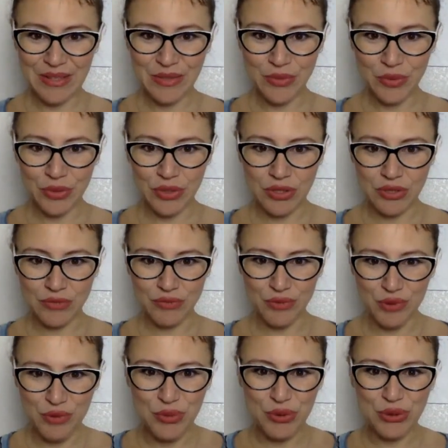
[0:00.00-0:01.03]
That's what
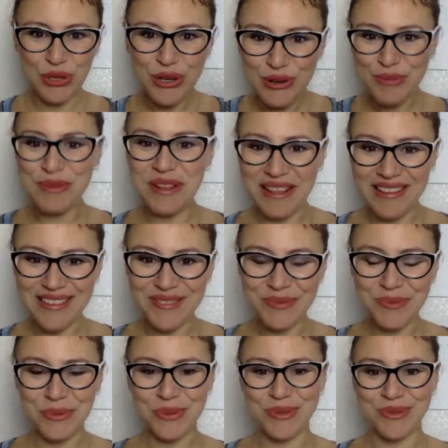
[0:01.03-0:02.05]
this full moon
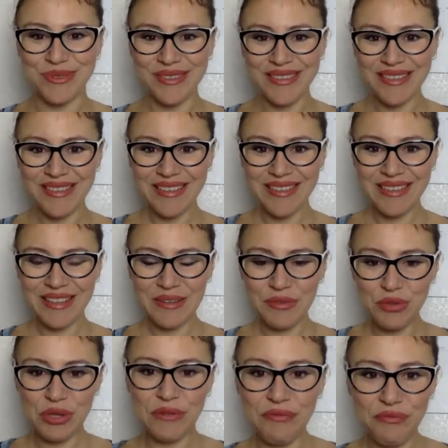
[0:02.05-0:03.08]
illuminates for you.
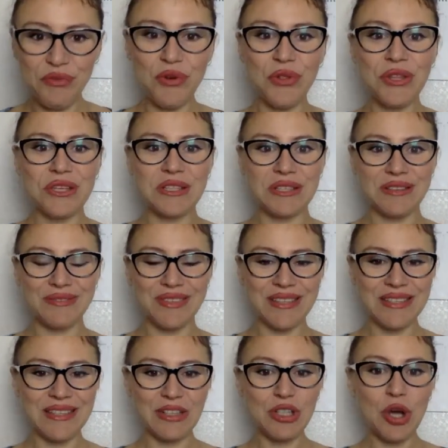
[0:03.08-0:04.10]
Gives you the fullness
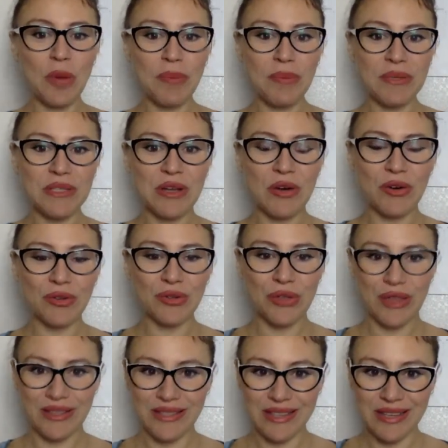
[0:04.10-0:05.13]
of these, the topics, the whole
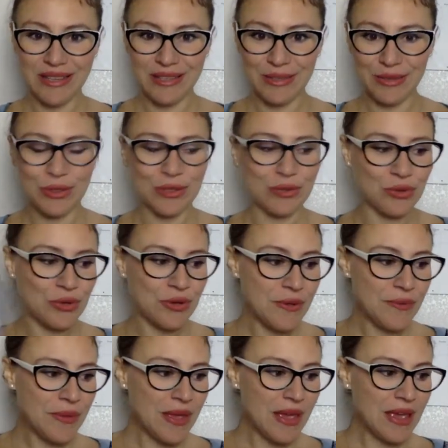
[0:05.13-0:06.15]
2018 you can do.
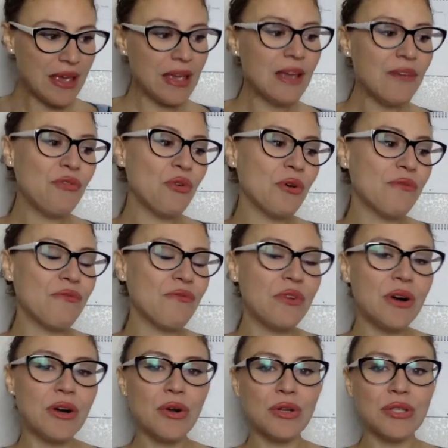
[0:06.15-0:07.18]
If you're
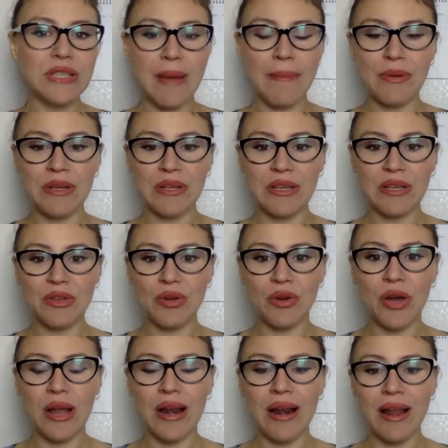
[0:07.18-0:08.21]
Virgo, it's happening in
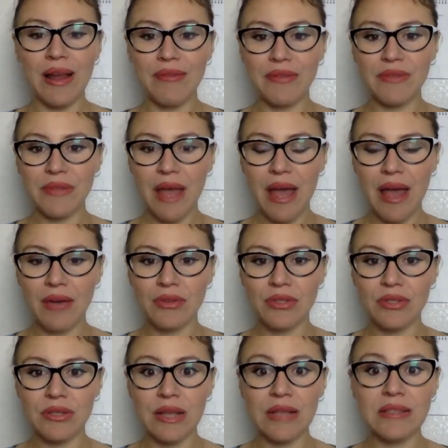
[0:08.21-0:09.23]
your 11th
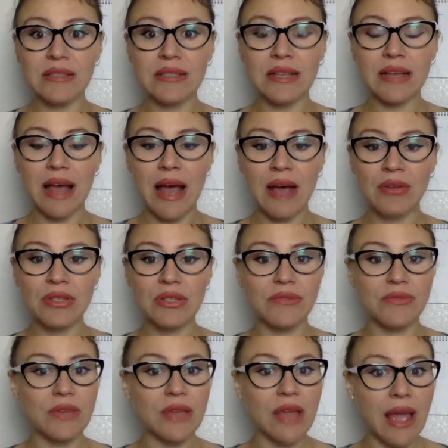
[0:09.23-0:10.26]
house. That's the house
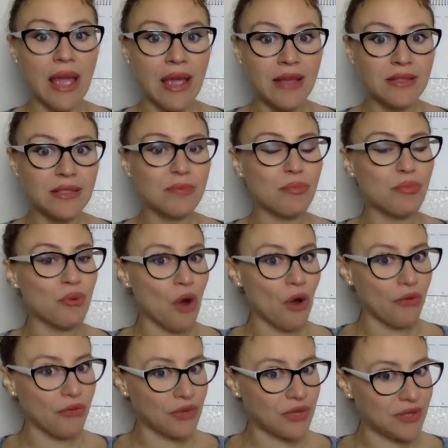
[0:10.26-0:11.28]
of gains,
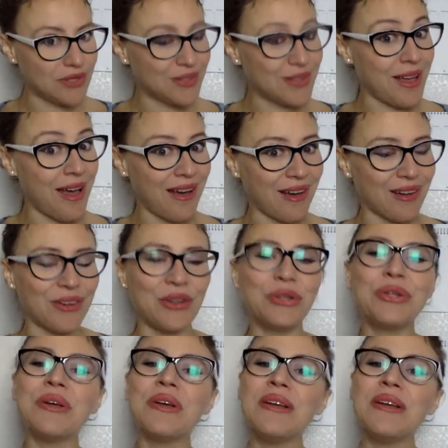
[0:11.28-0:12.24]
profits. Good.